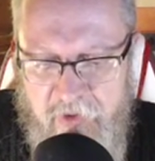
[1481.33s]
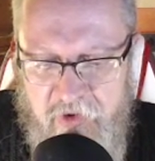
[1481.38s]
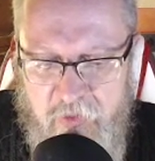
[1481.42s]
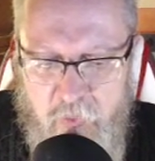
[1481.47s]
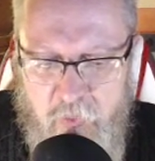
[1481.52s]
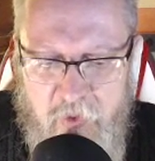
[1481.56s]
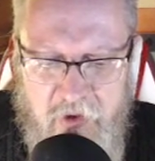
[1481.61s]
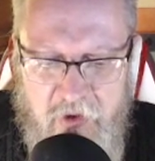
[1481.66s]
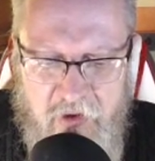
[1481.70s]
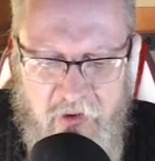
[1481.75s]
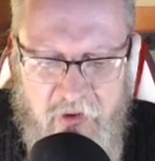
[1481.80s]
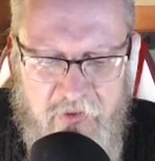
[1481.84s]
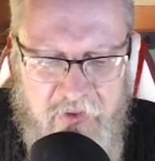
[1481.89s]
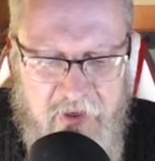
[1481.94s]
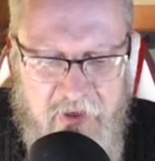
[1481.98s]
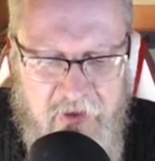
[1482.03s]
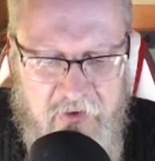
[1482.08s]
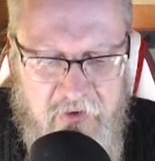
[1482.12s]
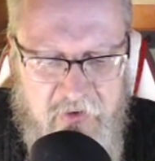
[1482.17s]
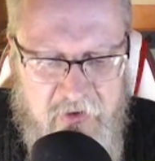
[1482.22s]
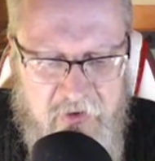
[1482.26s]
And one of the
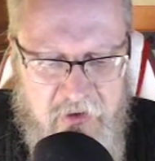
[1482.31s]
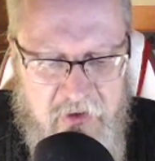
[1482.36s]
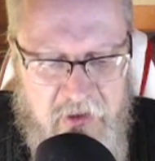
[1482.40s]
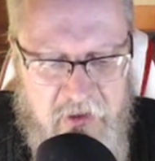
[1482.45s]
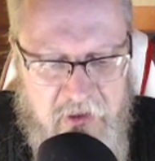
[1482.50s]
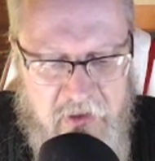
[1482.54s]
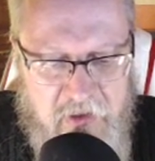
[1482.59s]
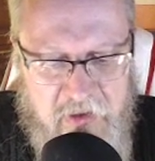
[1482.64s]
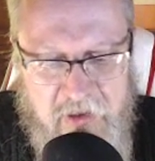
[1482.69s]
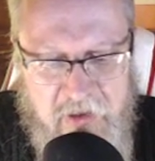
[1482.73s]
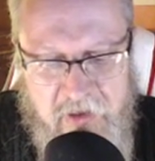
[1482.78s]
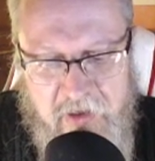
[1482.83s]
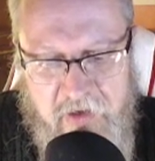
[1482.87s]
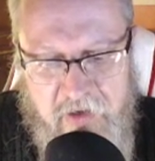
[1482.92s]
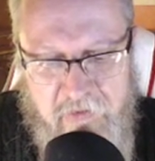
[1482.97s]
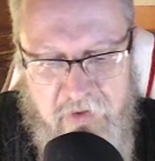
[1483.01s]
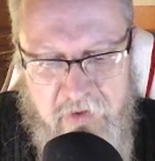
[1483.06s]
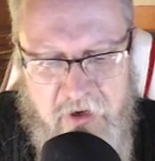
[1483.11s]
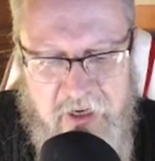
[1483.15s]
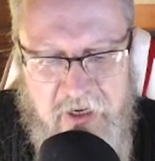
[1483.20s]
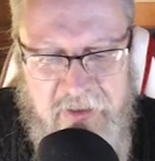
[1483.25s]
things that
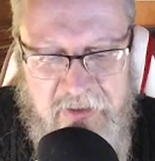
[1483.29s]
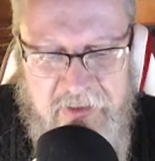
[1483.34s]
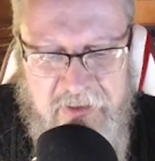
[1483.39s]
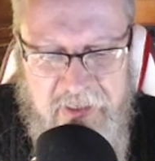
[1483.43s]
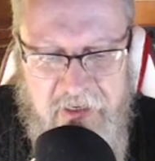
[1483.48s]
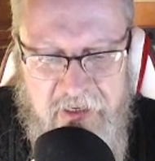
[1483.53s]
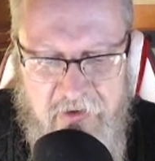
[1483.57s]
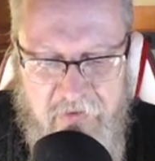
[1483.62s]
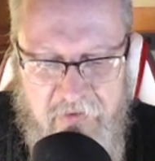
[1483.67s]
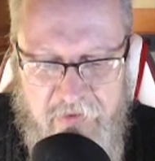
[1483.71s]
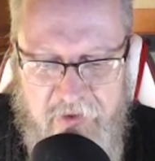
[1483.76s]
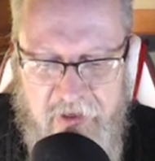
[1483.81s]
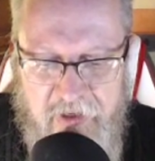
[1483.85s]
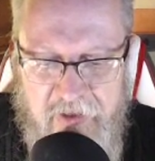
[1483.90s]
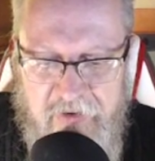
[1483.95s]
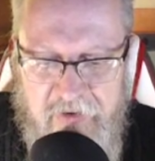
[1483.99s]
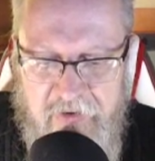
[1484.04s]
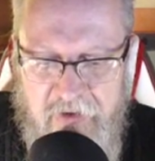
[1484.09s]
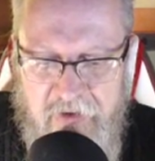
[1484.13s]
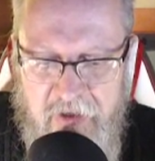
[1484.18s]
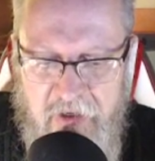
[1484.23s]
arises out of
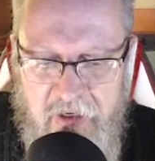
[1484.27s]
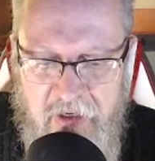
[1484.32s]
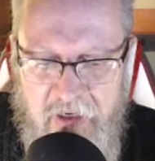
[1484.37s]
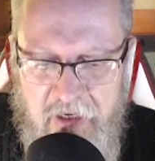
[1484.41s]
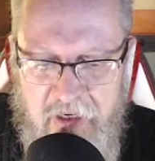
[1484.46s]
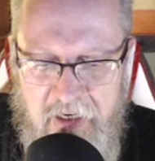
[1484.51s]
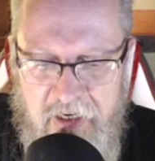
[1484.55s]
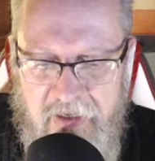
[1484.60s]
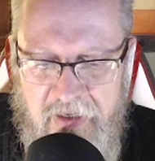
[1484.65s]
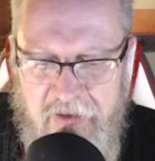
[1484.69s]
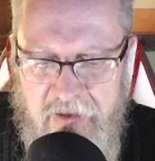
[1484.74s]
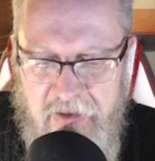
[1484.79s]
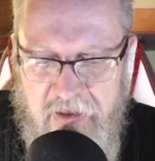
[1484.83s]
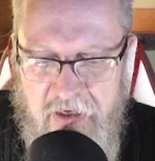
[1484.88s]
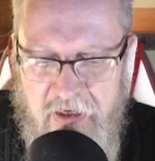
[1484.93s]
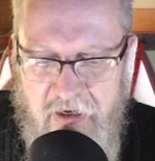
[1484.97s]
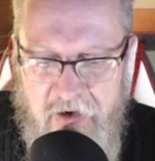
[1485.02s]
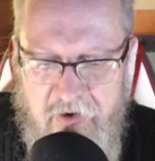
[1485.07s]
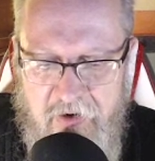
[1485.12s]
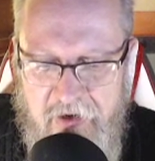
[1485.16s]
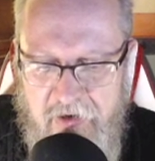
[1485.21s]
this is a
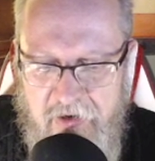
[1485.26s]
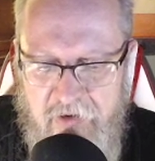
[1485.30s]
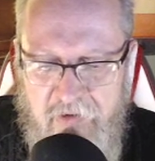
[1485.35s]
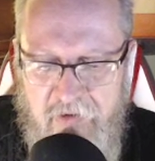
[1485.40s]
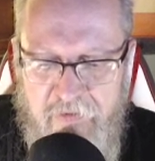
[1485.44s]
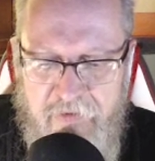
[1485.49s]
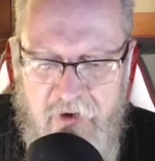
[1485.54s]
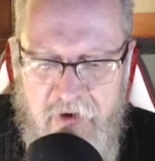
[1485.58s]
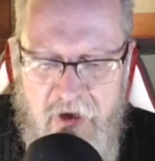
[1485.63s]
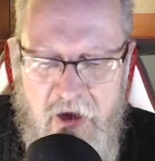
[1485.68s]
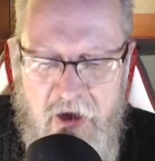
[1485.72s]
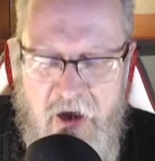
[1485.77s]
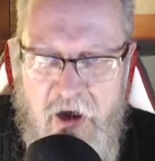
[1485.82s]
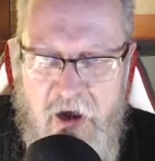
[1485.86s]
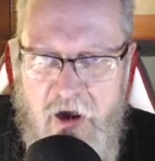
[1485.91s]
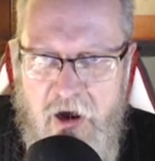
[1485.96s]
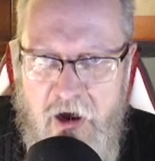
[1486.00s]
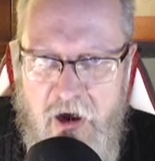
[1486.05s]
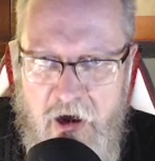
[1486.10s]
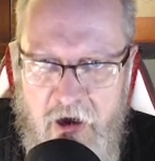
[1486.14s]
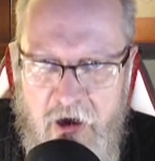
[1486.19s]
kind of
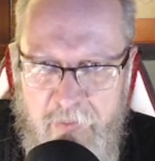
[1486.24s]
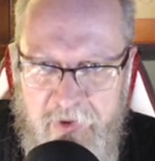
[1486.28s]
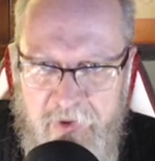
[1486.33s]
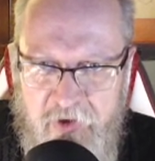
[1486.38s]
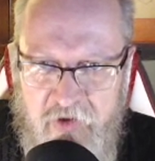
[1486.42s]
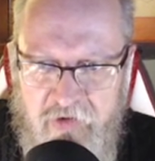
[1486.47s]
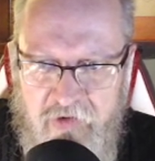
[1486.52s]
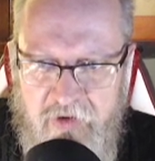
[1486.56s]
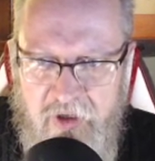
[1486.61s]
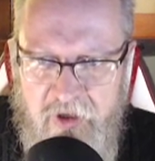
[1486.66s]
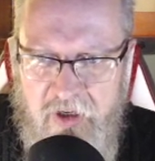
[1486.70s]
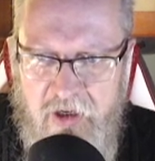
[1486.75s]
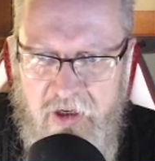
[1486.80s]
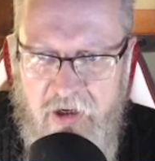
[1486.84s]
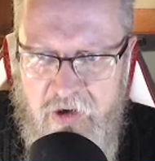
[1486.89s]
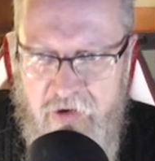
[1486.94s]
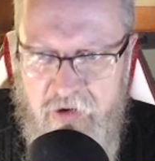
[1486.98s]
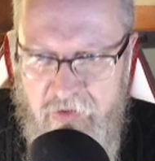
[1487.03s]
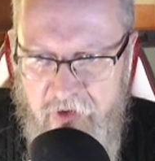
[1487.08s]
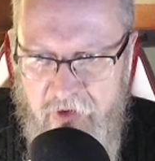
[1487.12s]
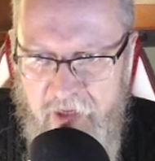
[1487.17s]
arbitrary
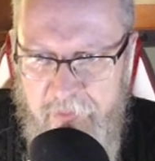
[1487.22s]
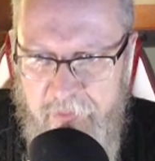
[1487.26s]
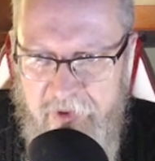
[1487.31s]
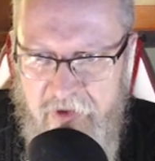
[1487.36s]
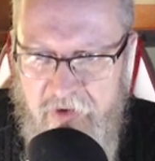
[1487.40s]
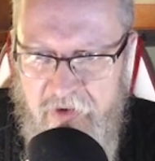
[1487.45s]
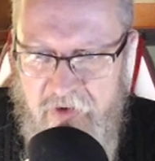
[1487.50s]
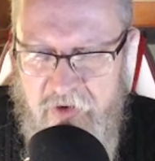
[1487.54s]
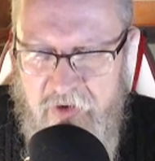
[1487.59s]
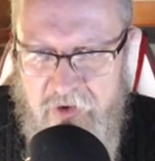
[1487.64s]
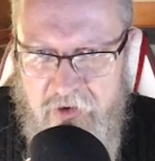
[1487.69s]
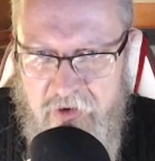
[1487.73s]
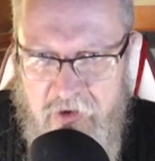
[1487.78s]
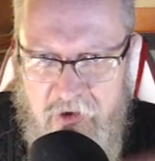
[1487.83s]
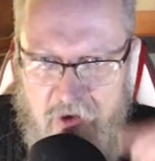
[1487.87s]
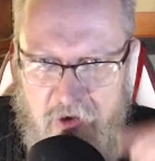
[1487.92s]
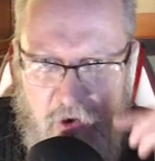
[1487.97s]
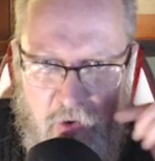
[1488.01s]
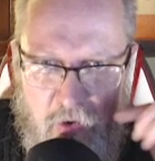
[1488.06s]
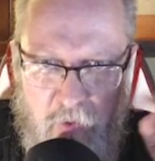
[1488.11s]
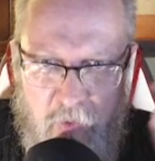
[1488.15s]
agreement to
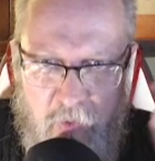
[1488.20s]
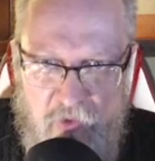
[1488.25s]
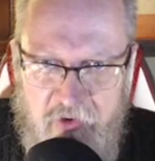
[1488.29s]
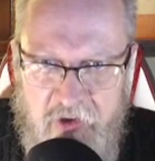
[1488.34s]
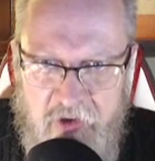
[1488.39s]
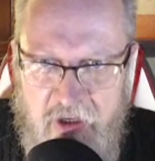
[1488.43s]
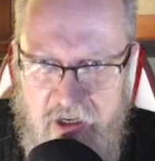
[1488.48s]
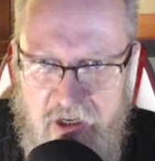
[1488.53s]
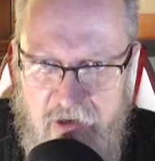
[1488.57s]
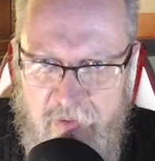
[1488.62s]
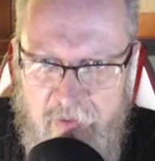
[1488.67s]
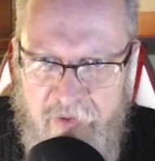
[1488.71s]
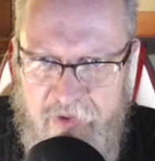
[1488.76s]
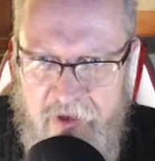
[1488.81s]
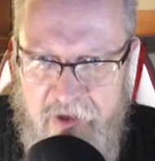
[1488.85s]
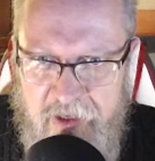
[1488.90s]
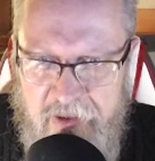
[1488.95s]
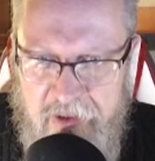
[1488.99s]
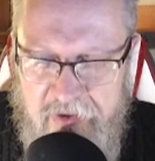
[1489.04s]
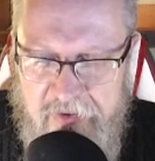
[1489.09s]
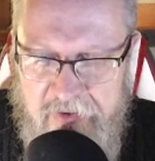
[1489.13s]
call certain
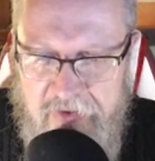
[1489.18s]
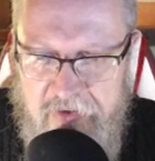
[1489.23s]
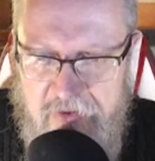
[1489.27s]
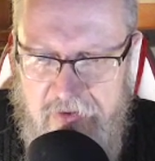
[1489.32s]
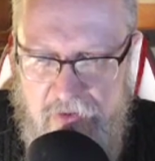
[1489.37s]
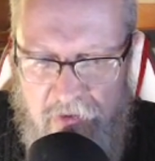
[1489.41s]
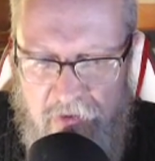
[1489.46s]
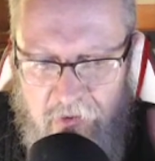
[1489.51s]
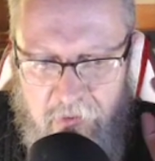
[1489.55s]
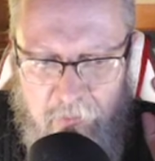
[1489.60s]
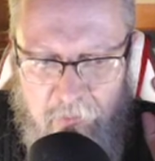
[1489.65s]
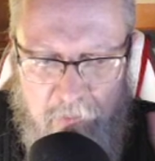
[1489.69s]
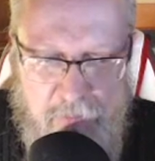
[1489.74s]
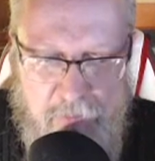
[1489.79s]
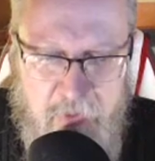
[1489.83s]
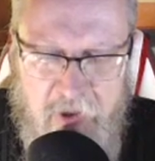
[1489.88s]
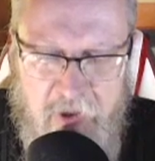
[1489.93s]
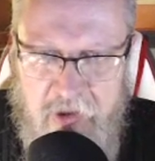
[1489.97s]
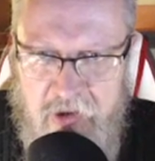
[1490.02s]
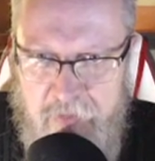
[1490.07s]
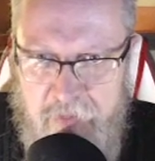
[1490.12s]
things
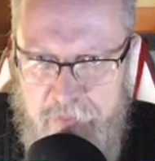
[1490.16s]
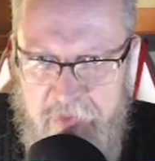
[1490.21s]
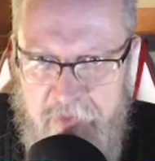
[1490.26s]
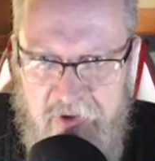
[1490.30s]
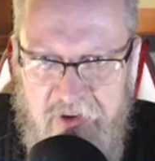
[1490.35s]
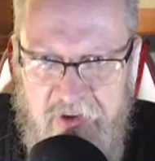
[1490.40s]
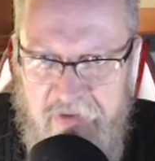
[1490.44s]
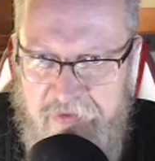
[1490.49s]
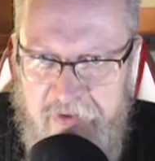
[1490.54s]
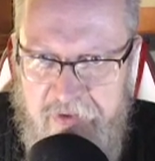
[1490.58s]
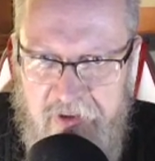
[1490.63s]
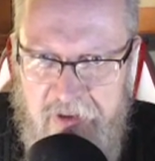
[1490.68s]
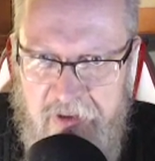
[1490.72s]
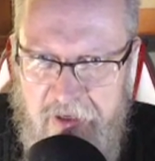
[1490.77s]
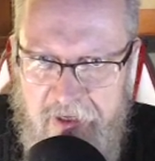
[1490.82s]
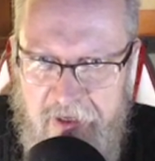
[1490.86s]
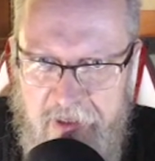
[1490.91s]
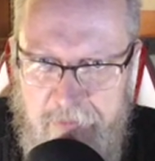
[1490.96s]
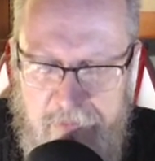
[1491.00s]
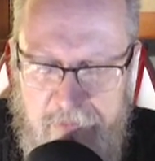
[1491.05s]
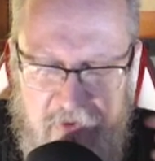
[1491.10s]
by specific
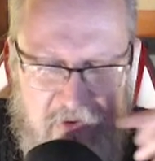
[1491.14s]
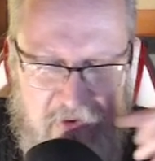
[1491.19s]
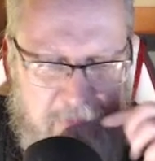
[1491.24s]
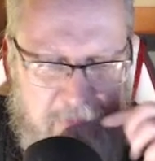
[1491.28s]
names: